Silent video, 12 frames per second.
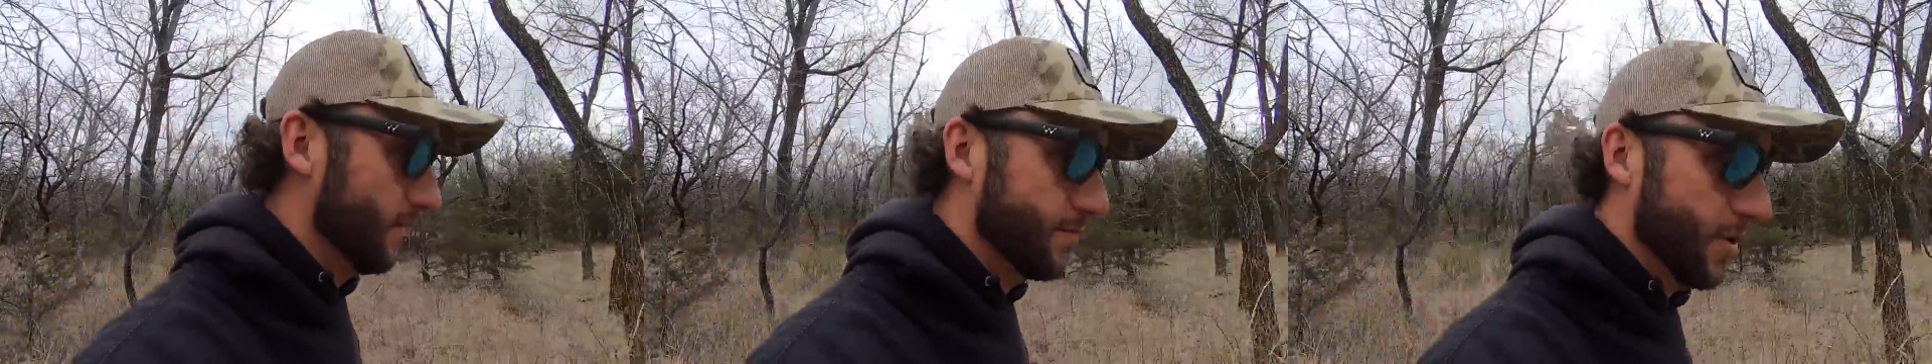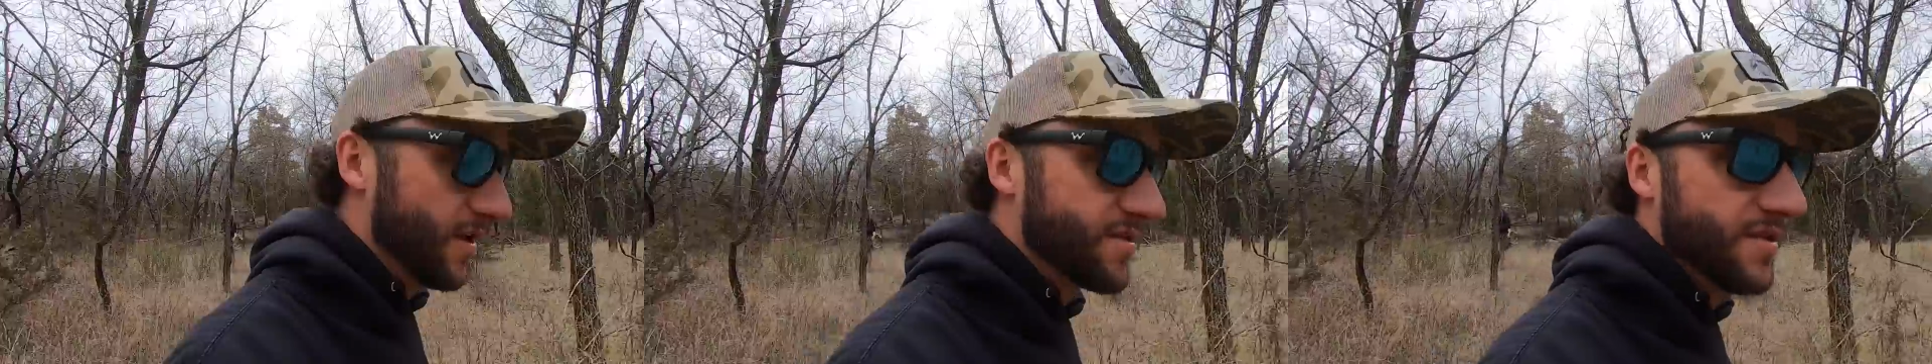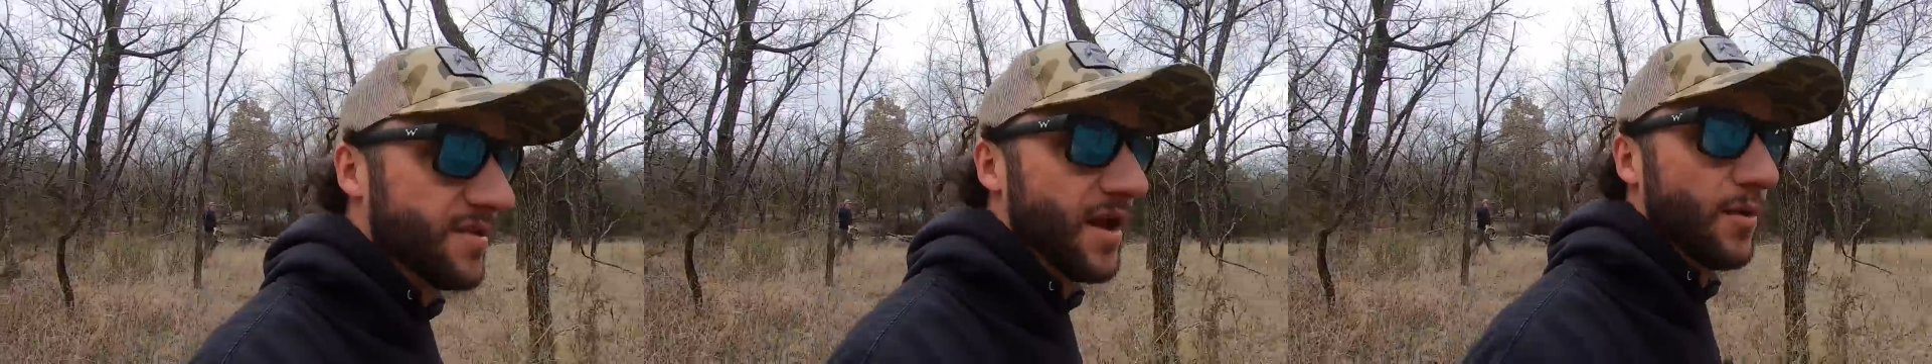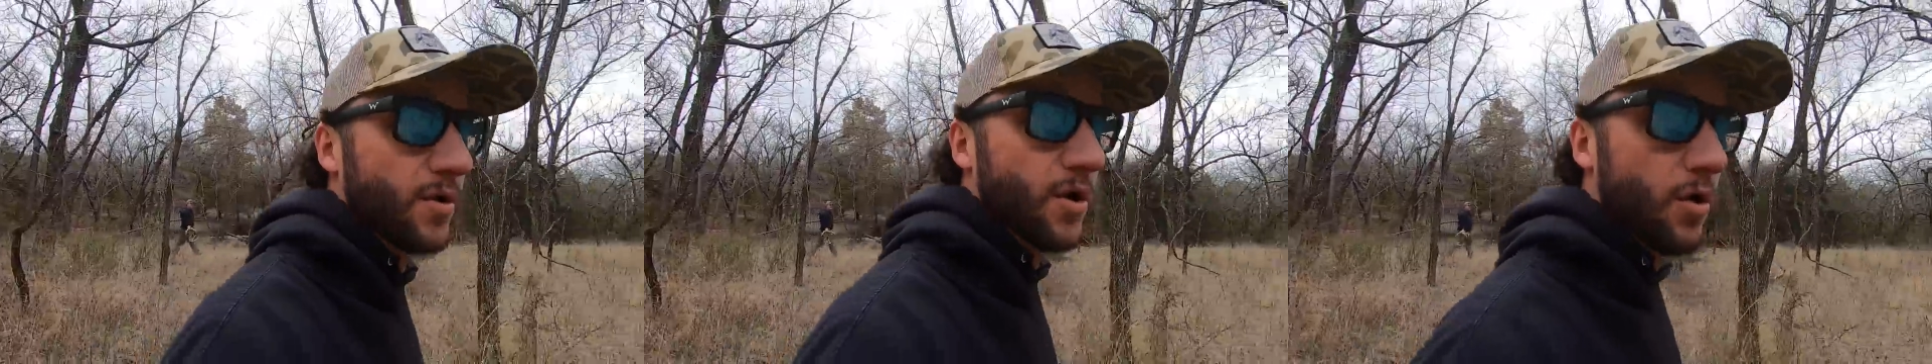of Preston's
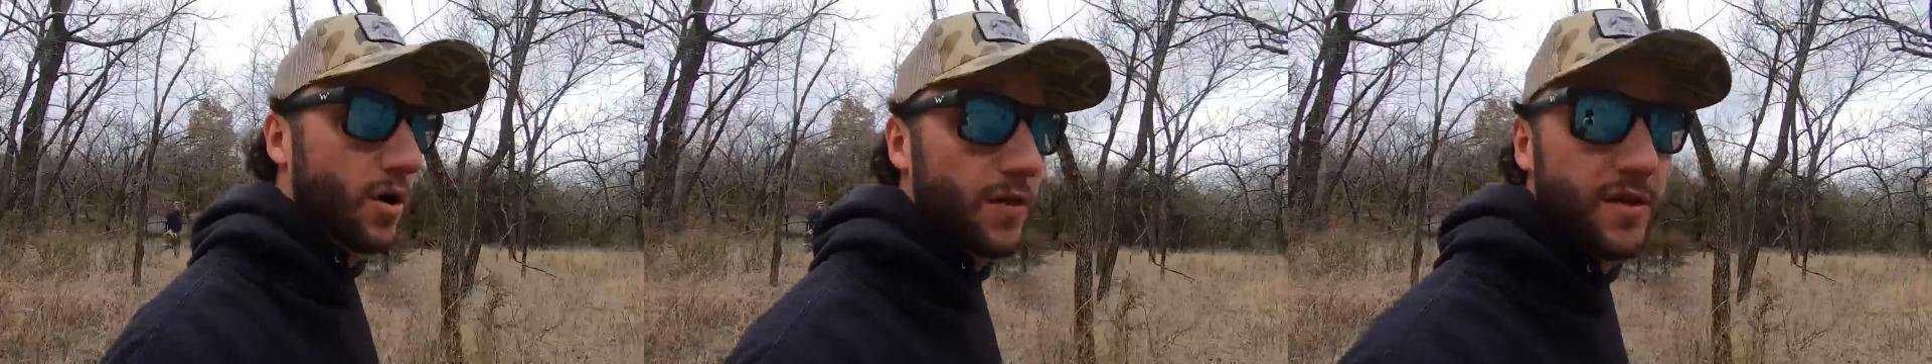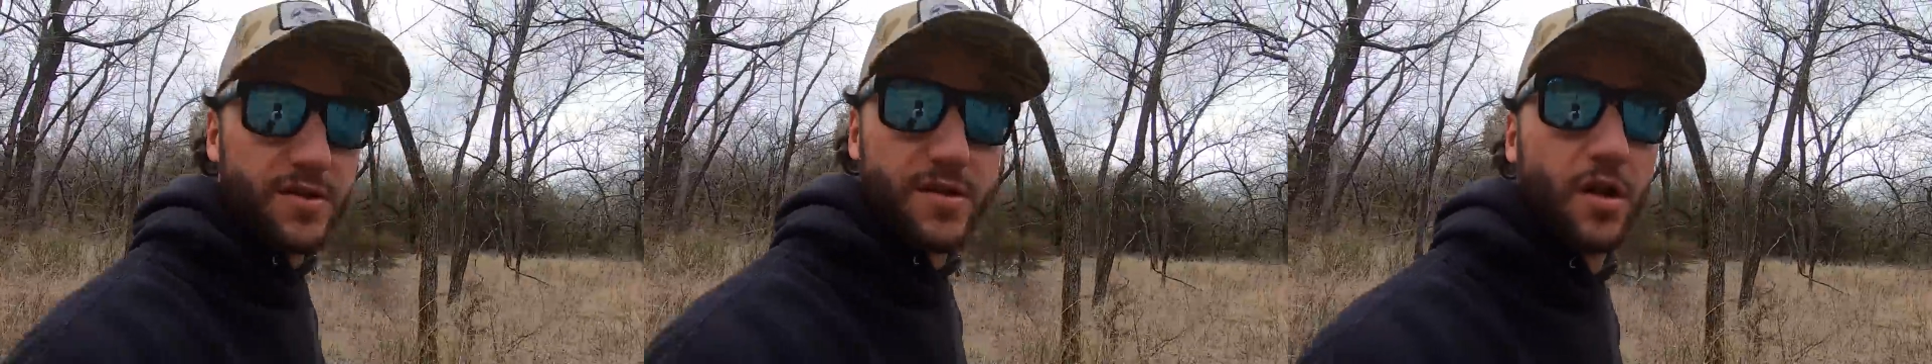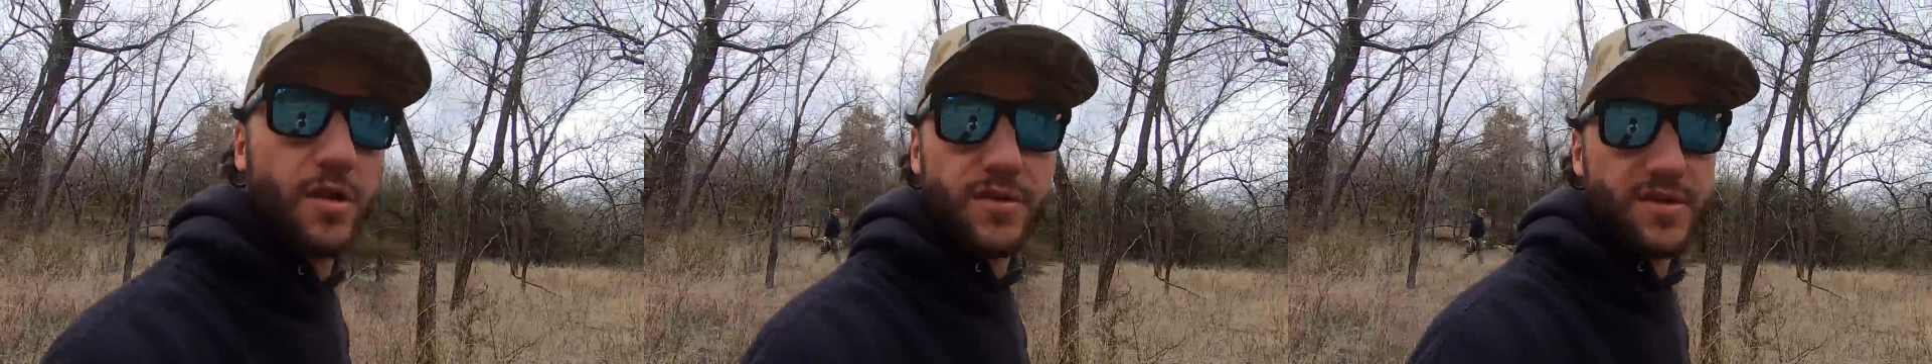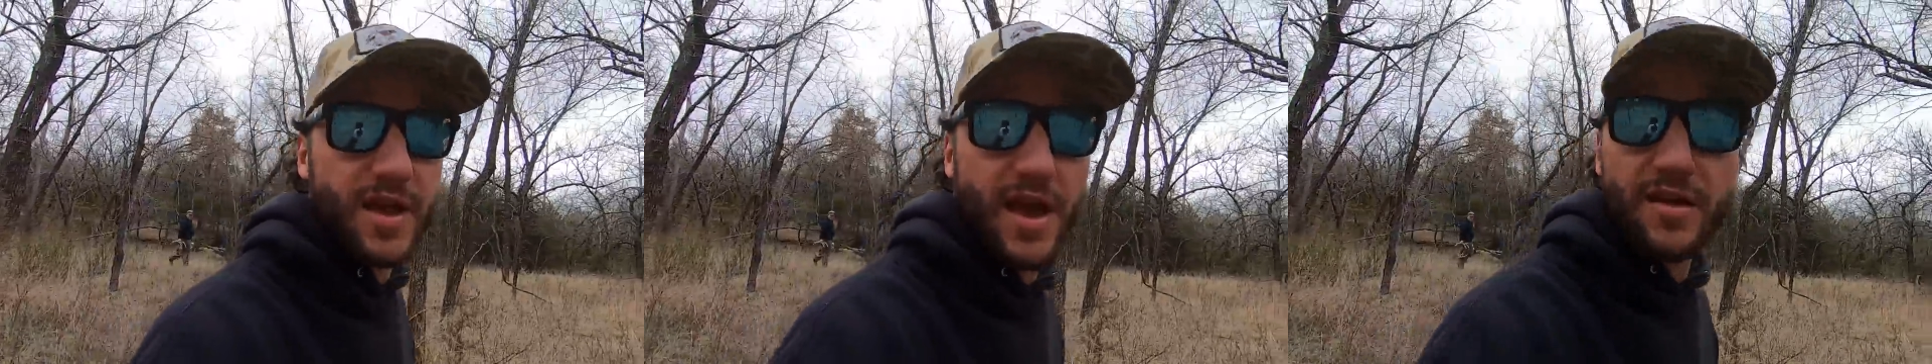that we're going on. This is all of
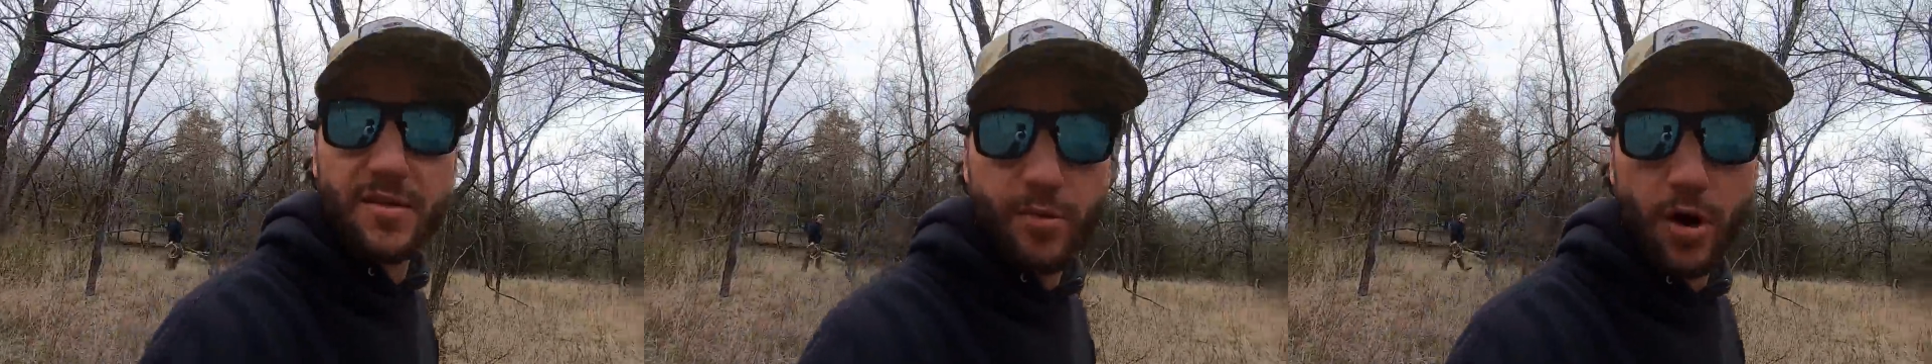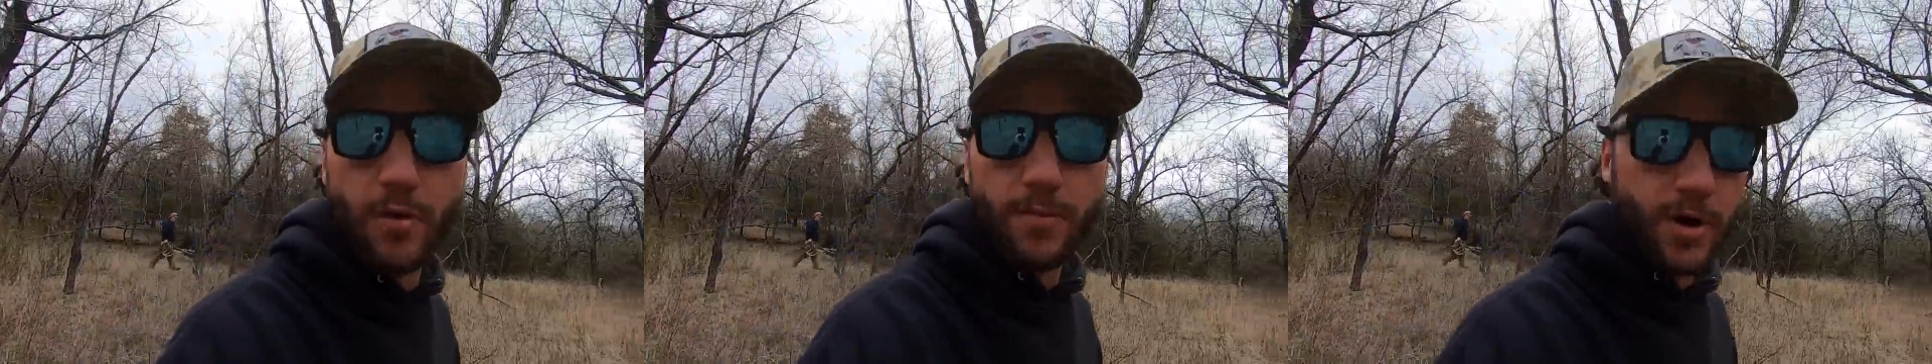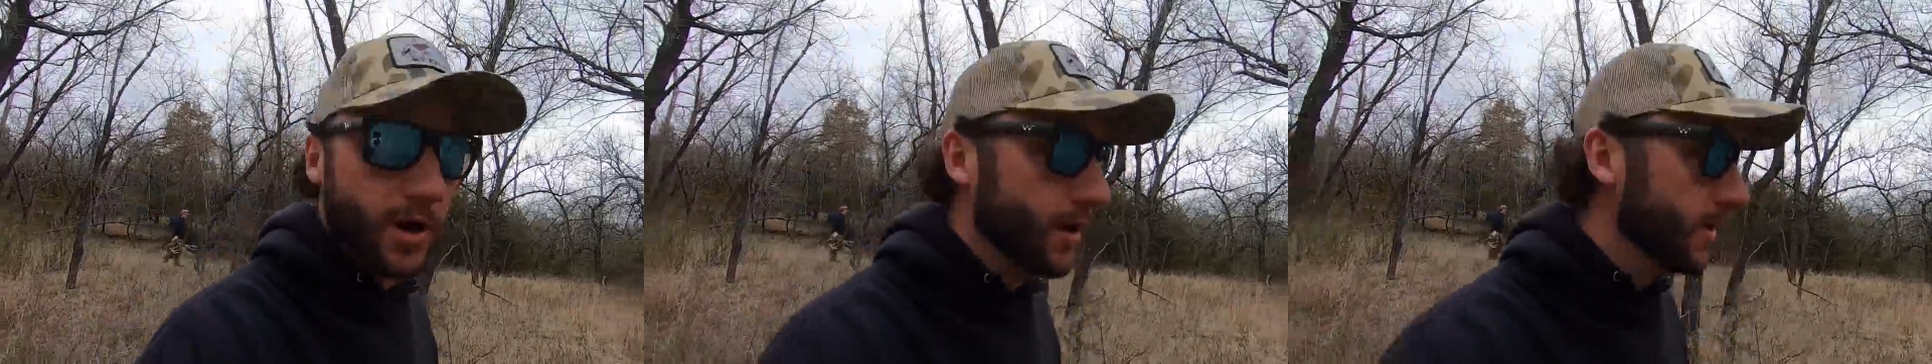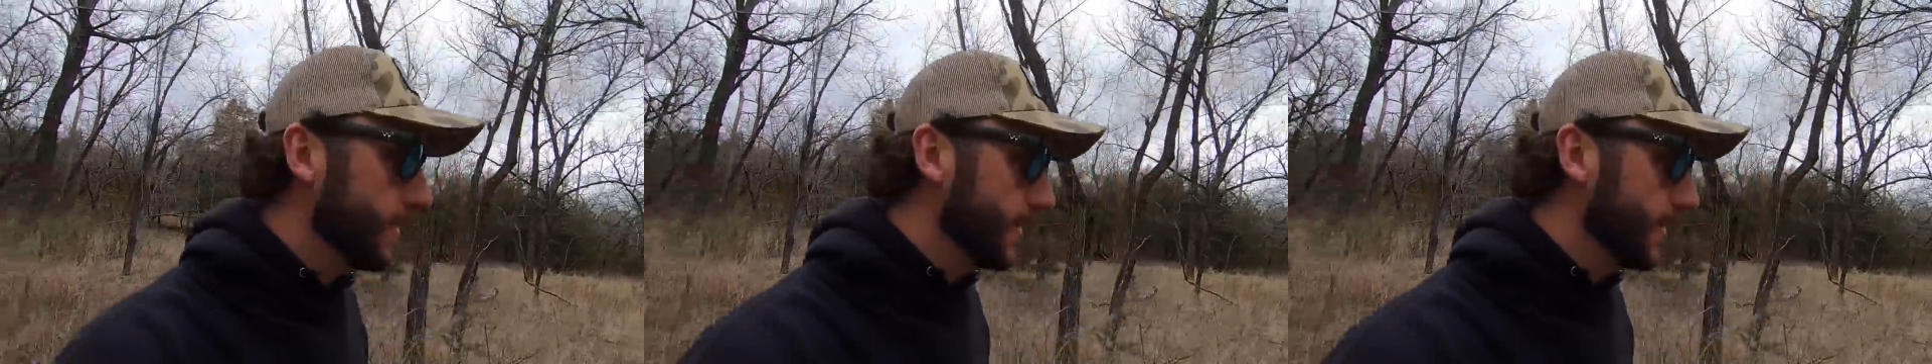his dad's property.